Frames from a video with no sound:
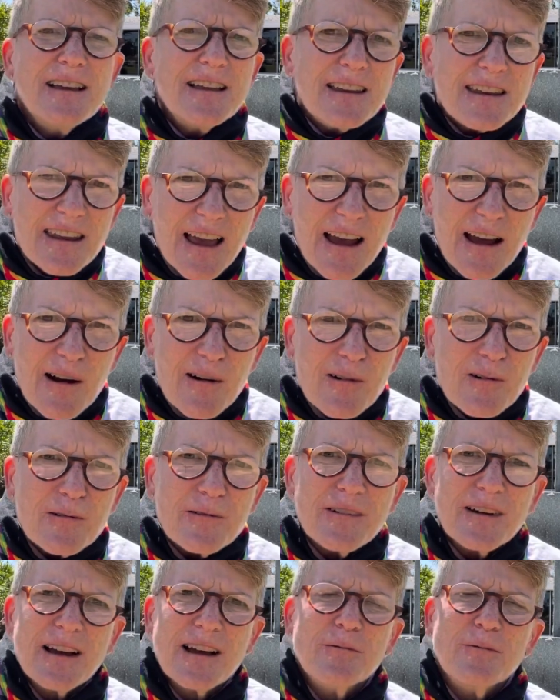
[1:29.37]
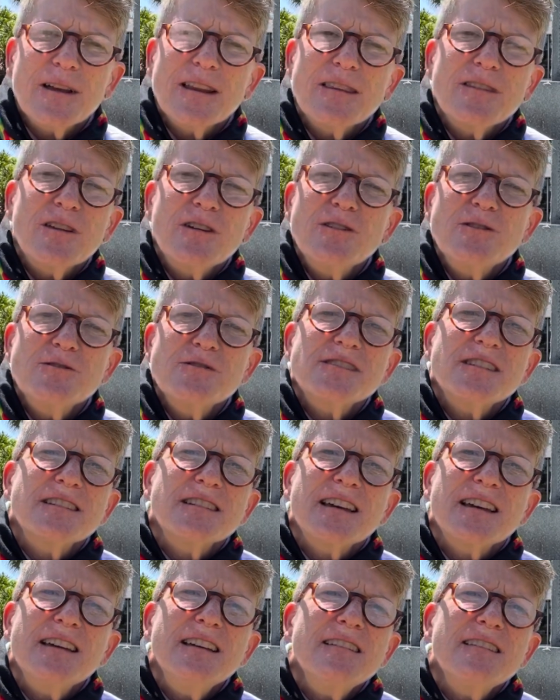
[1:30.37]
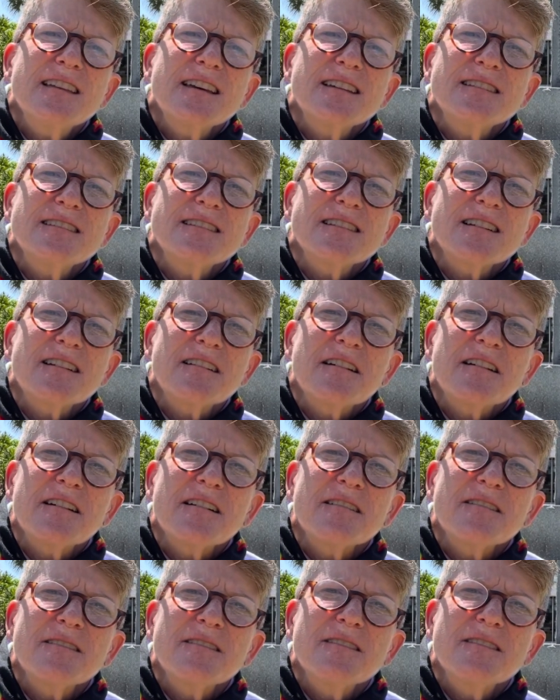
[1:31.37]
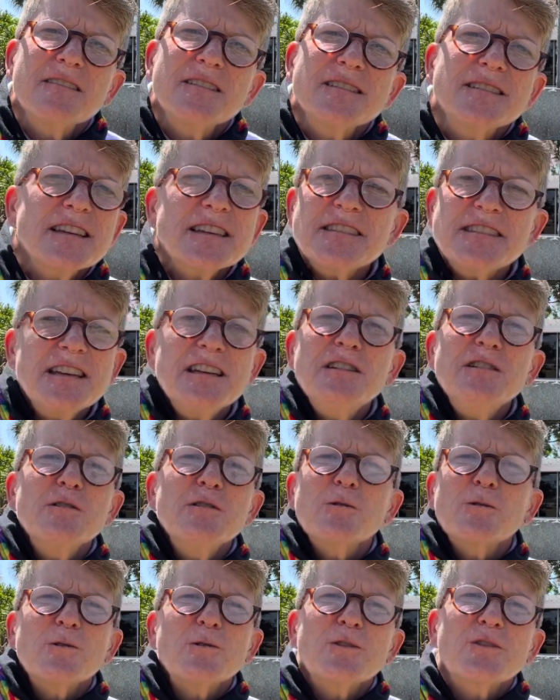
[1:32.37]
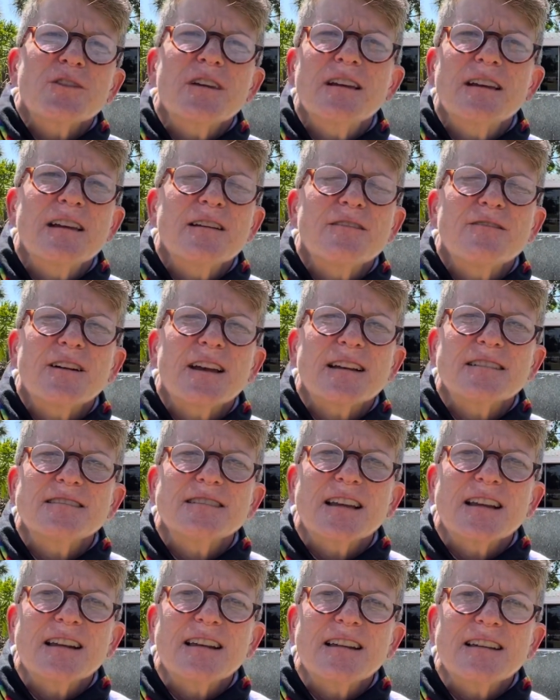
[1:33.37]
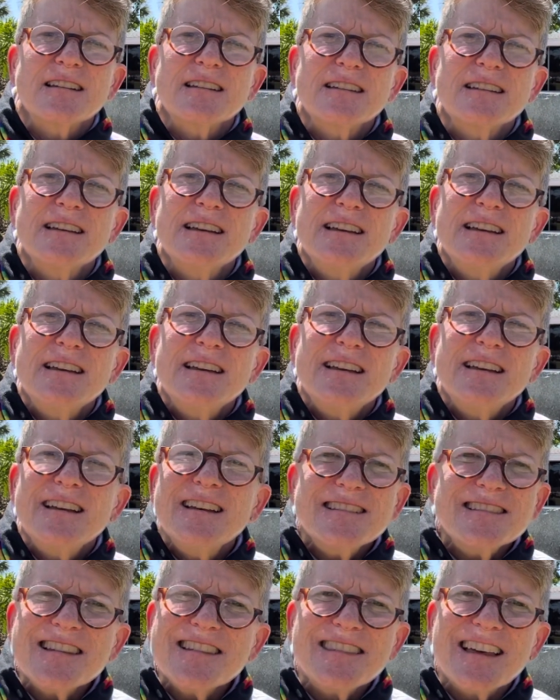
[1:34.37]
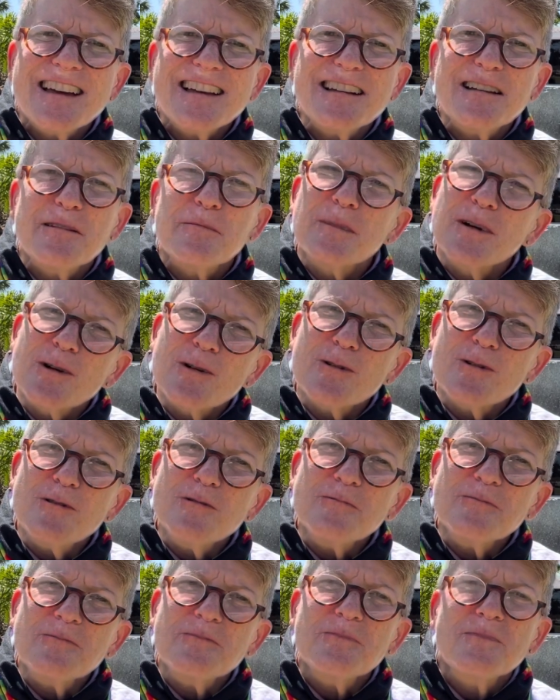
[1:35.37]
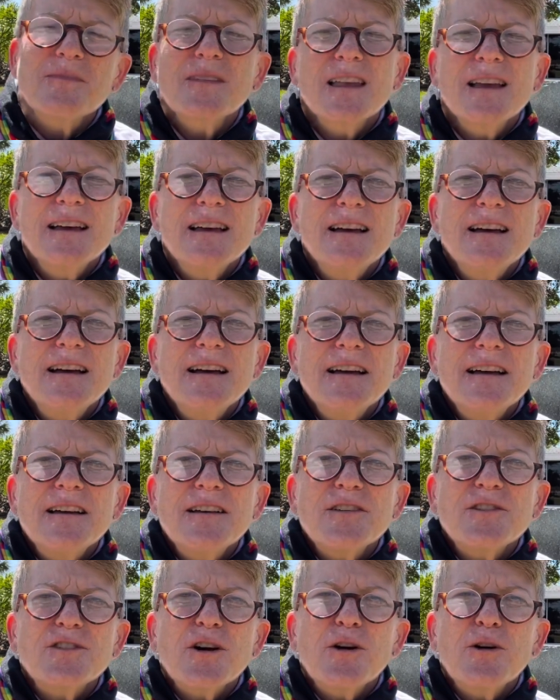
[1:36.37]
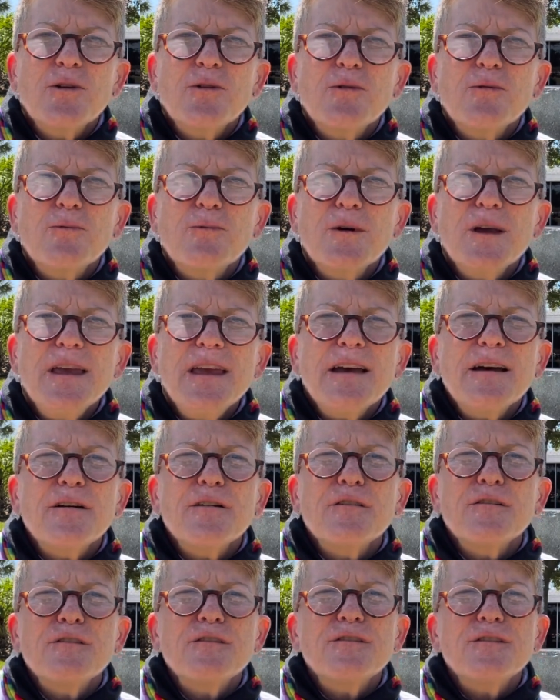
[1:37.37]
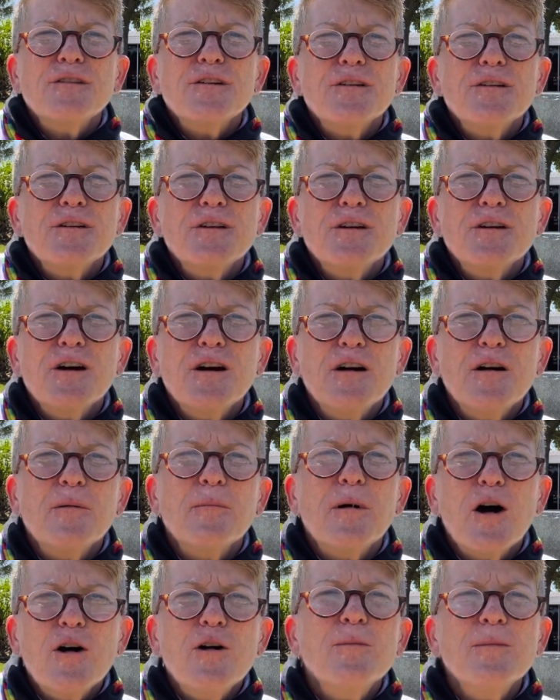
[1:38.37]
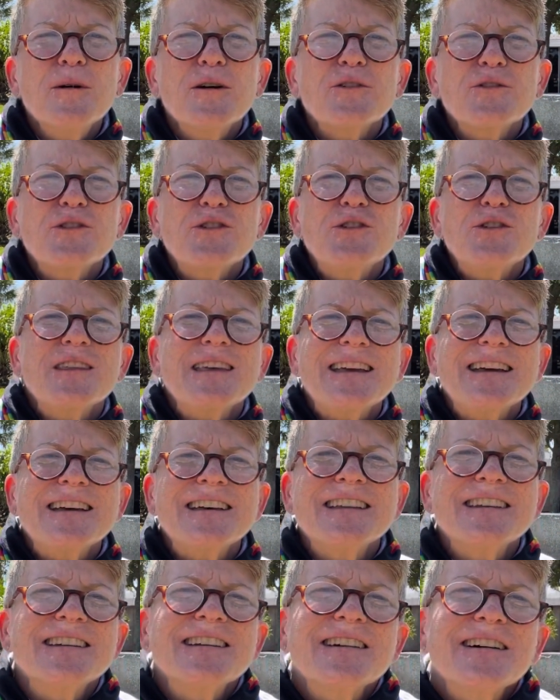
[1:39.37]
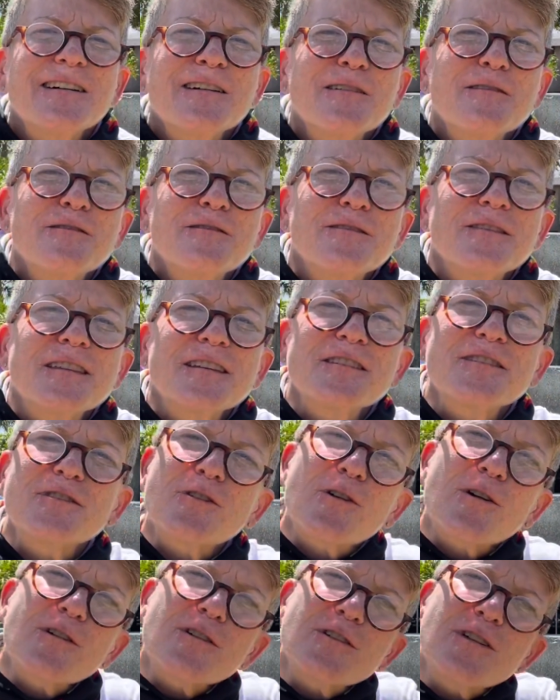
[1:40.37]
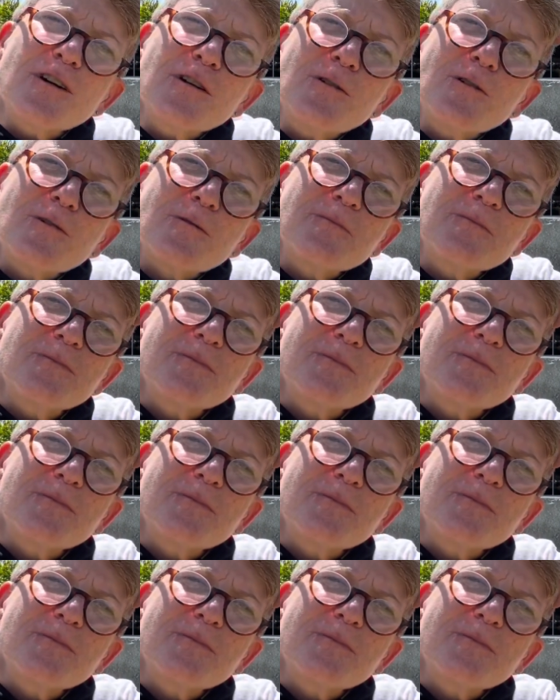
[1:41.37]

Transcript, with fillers: Now, I read in the news today that 16-year-olds uh, can get vaccinated. Isn't that a miracle? So we have come almost to the end of this dark tunnel.